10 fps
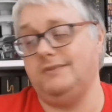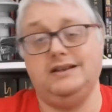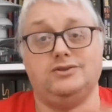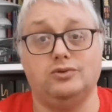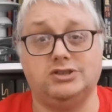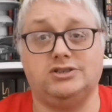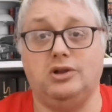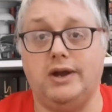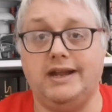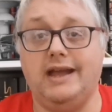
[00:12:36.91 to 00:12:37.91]
It's all
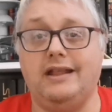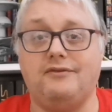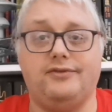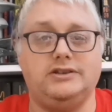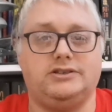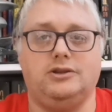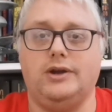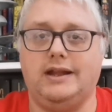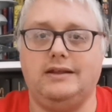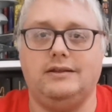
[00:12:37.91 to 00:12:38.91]
slotting in, everything's
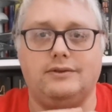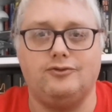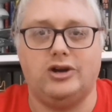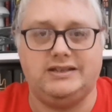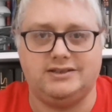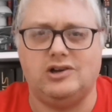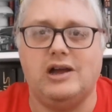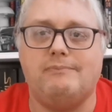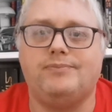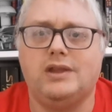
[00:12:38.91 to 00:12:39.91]
slotting in at the right
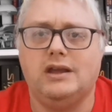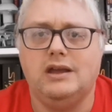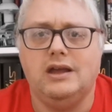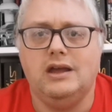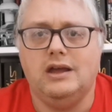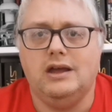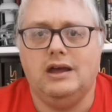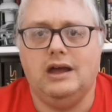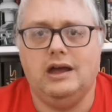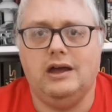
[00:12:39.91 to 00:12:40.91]
time
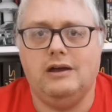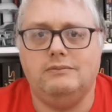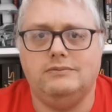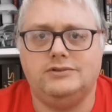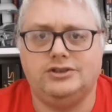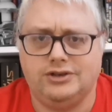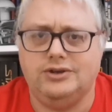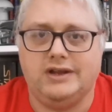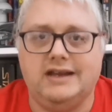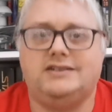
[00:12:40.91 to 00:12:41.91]
to
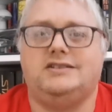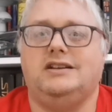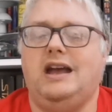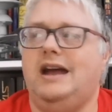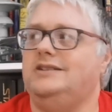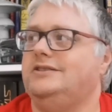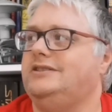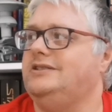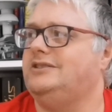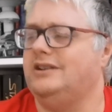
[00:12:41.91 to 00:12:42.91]
do this,
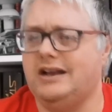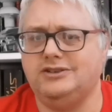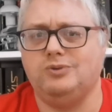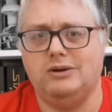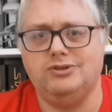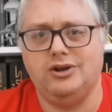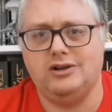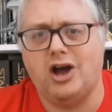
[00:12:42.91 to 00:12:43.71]
and so that is what I'm doing.